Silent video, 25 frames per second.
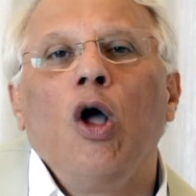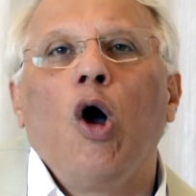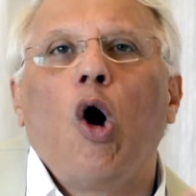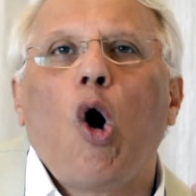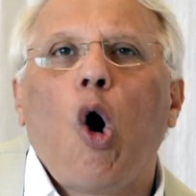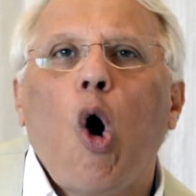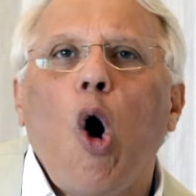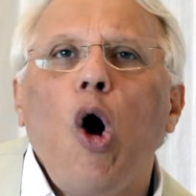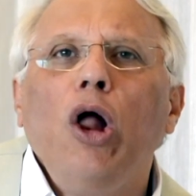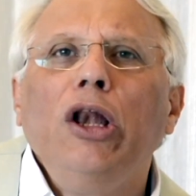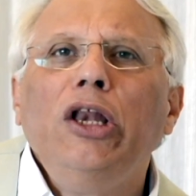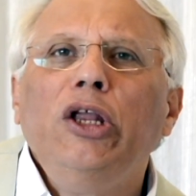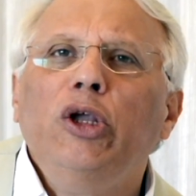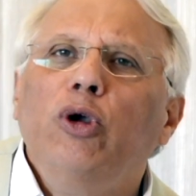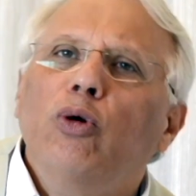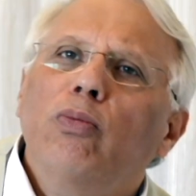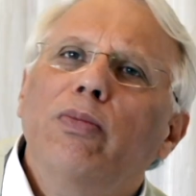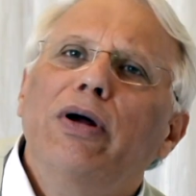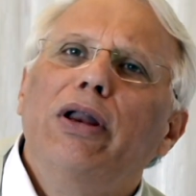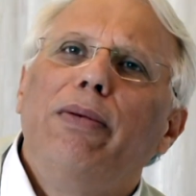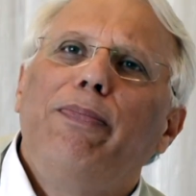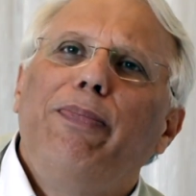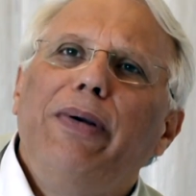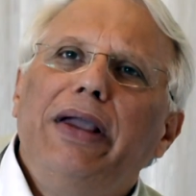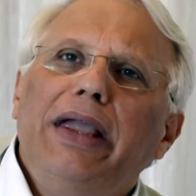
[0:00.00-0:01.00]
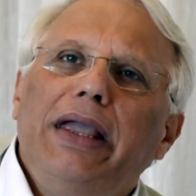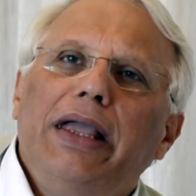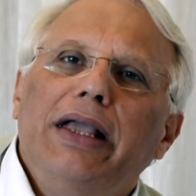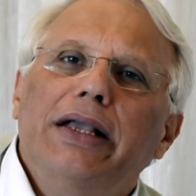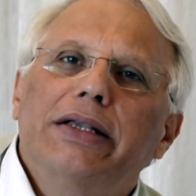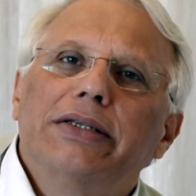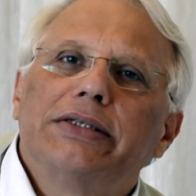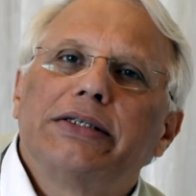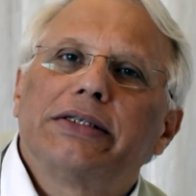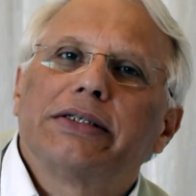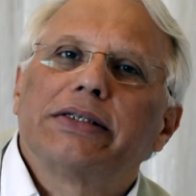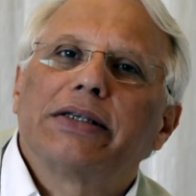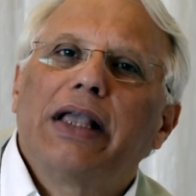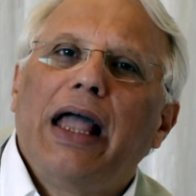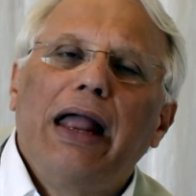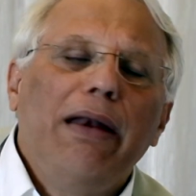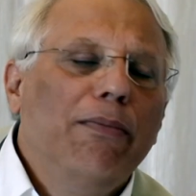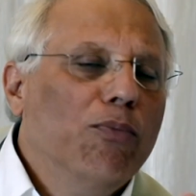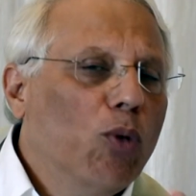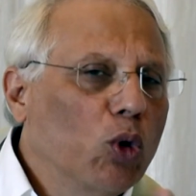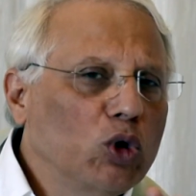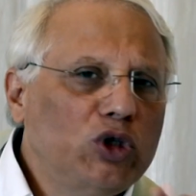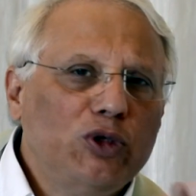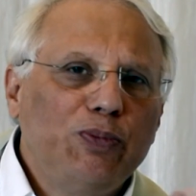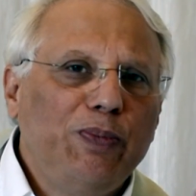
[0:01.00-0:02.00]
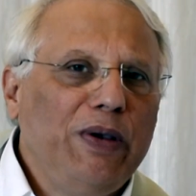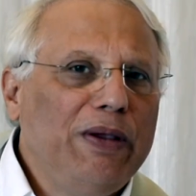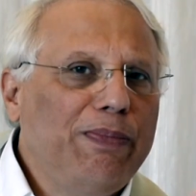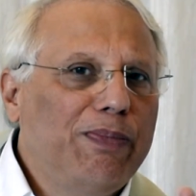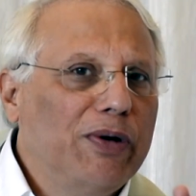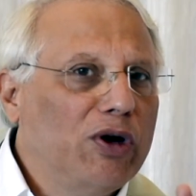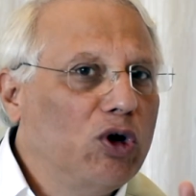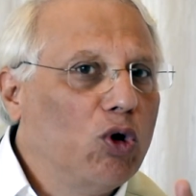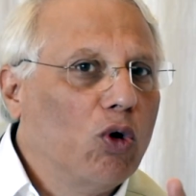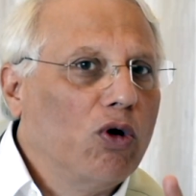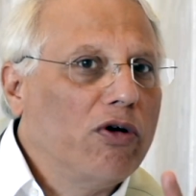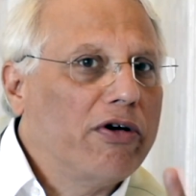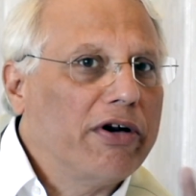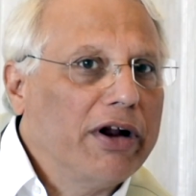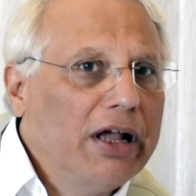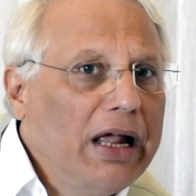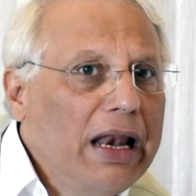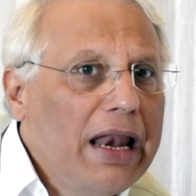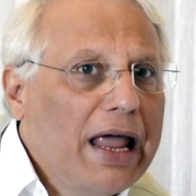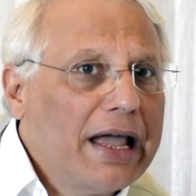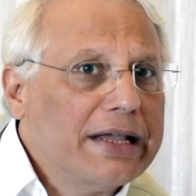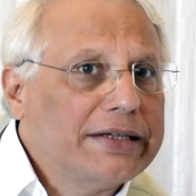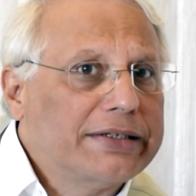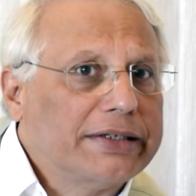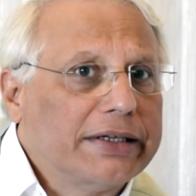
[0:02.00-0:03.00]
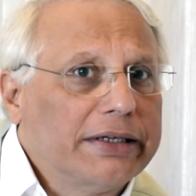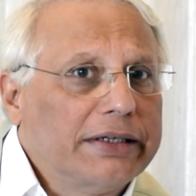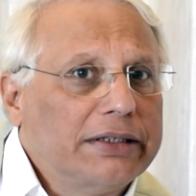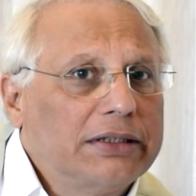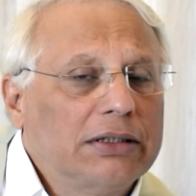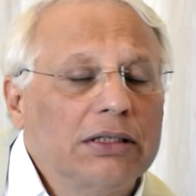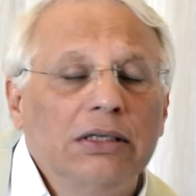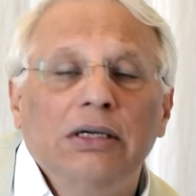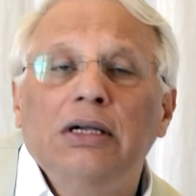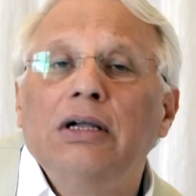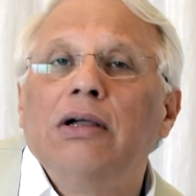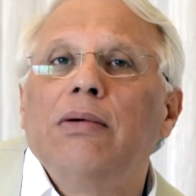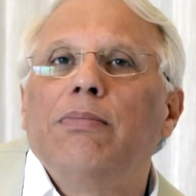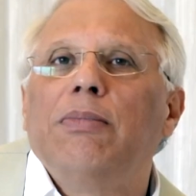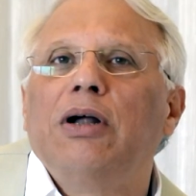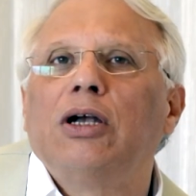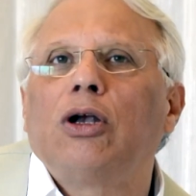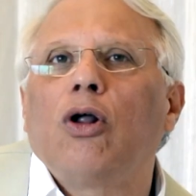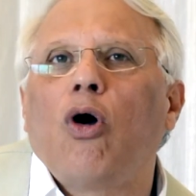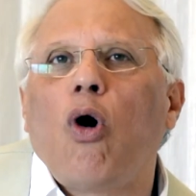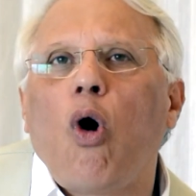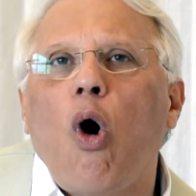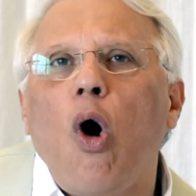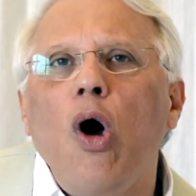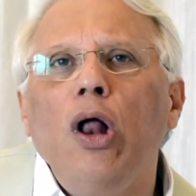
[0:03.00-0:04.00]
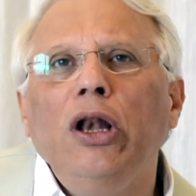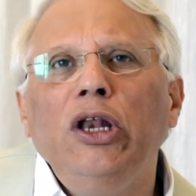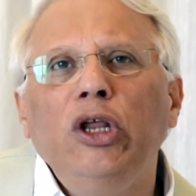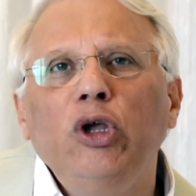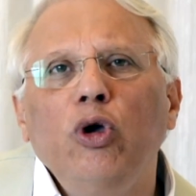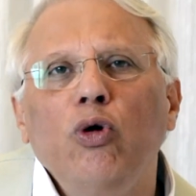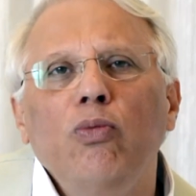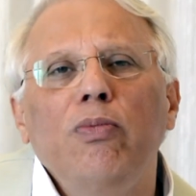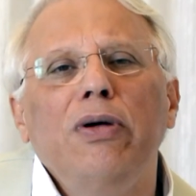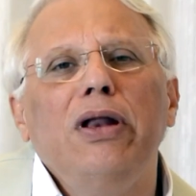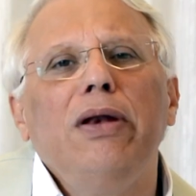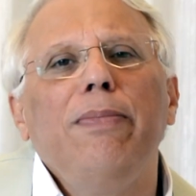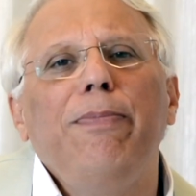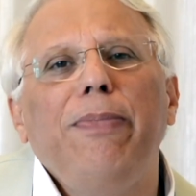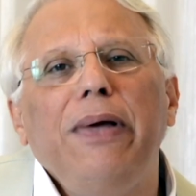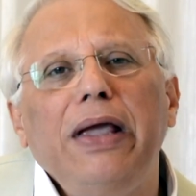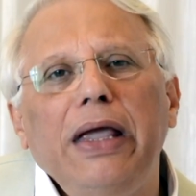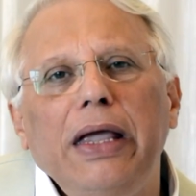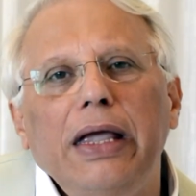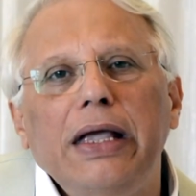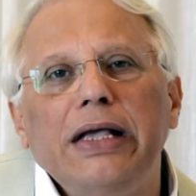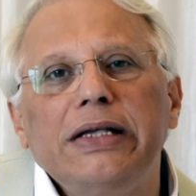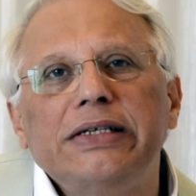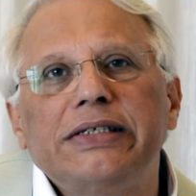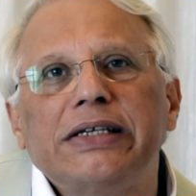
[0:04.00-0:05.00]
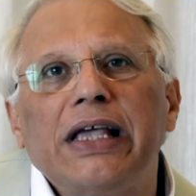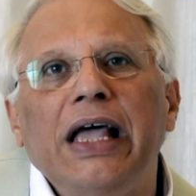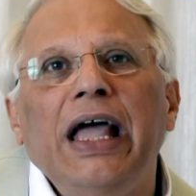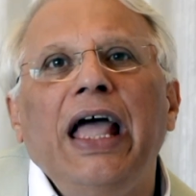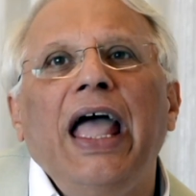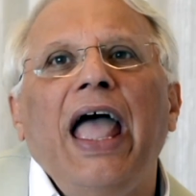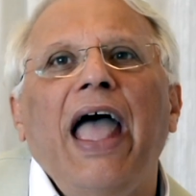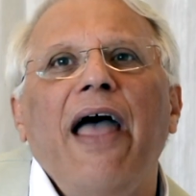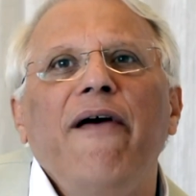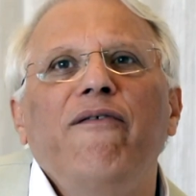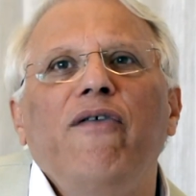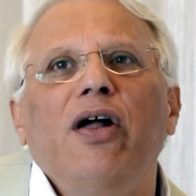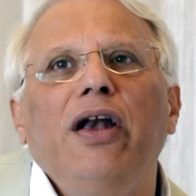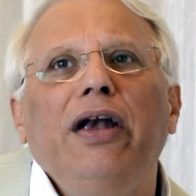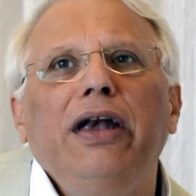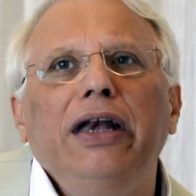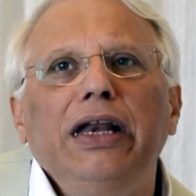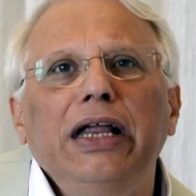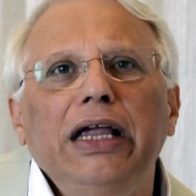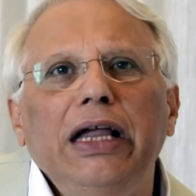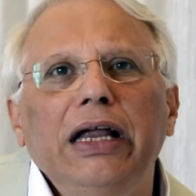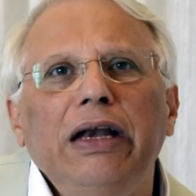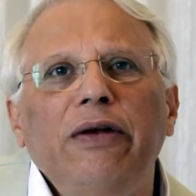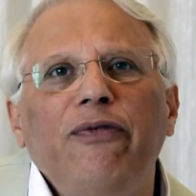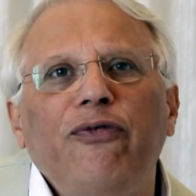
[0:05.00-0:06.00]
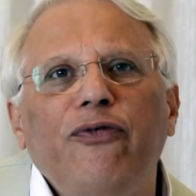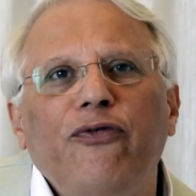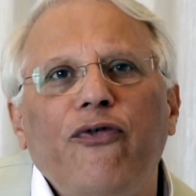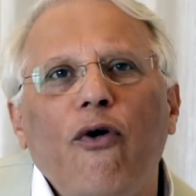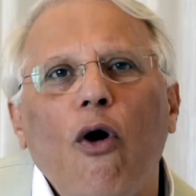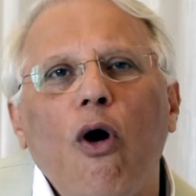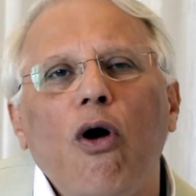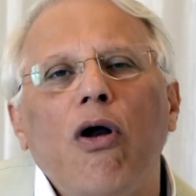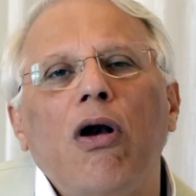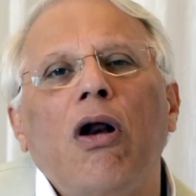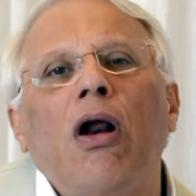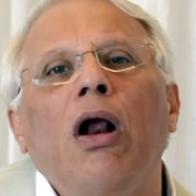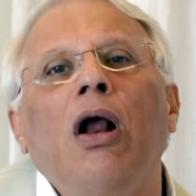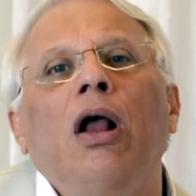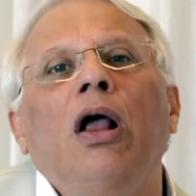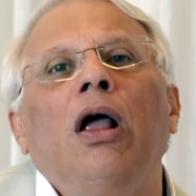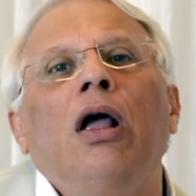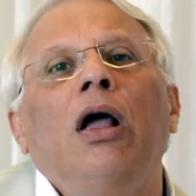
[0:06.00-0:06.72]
All human beings, and most people don't realize it, but all human beings have a need for